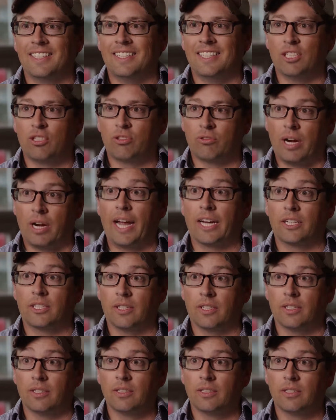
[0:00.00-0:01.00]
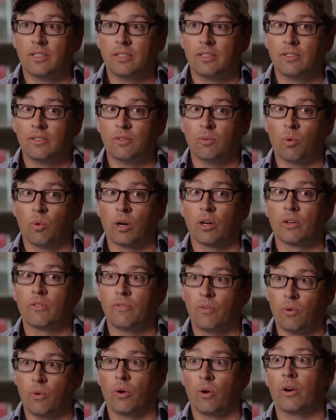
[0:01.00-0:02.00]
distraction work
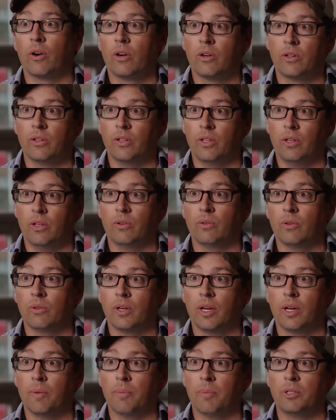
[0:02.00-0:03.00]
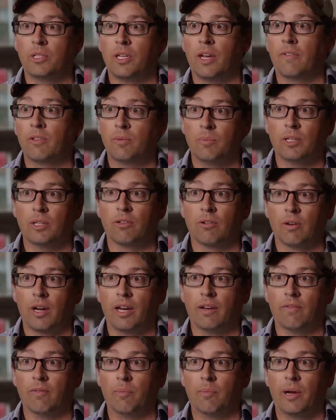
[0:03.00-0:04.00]
for you, but you have to be
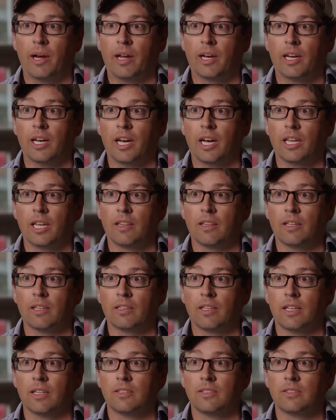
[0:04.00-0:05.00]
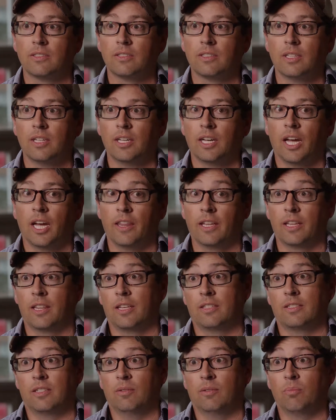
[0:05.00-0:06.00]
creative about it. And I think
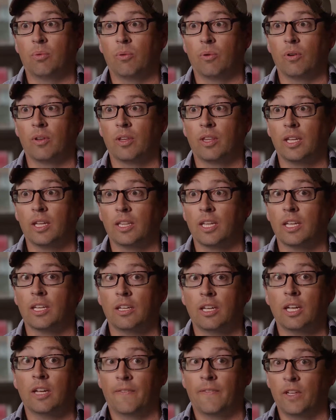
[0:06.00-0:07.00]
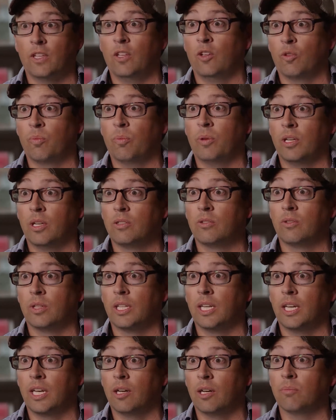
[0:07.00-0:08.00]
that's an important thing that youth ministry
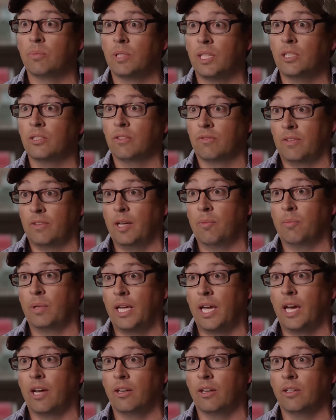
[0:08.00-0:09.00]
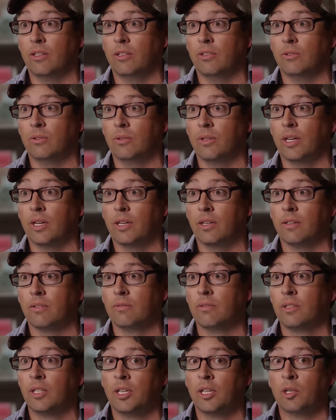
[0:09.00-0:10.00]
can help teach a family how to do.
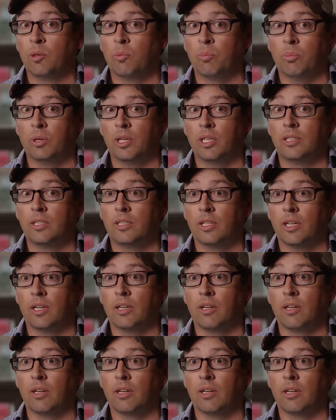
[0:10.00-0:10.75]
But